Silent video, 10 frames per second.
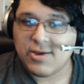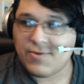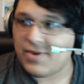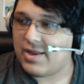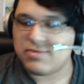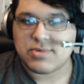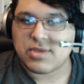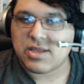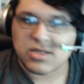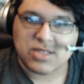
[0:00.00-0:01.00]
that
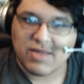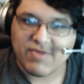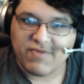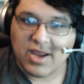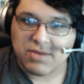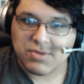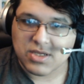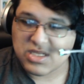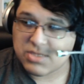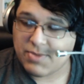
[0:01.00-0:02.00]
is living fine because
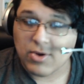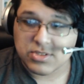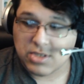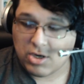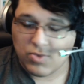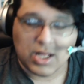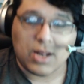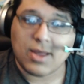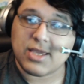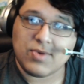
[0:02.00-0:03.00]
his parents are really
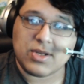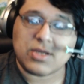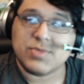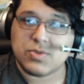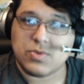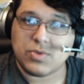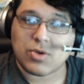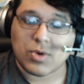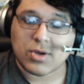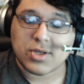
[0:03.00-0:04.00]
lucky when it comes to their
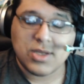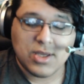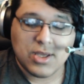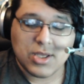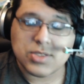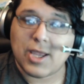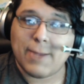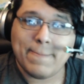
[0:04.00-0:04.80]
work. So yeah,